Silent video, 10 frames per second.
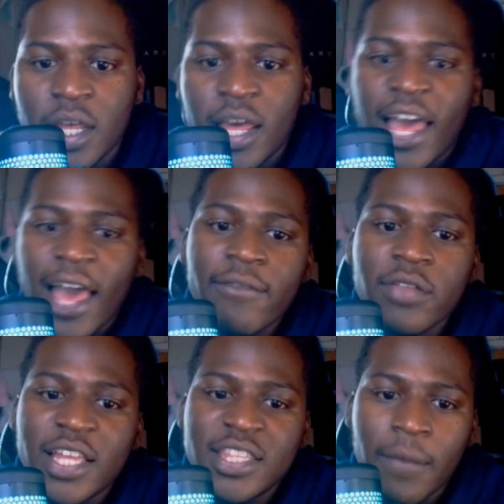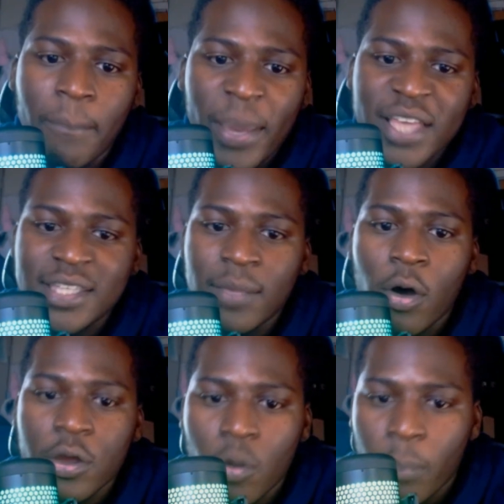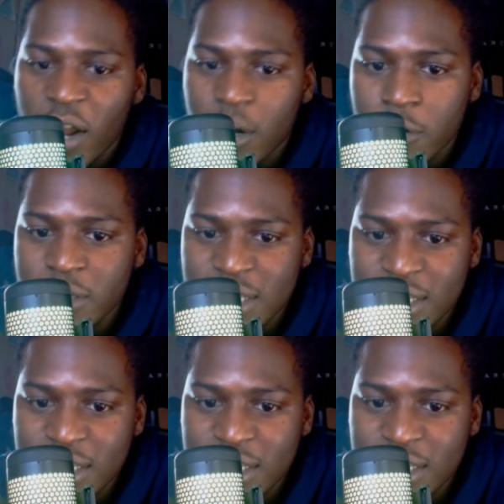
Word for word: Evaluate them. Base them on your priorities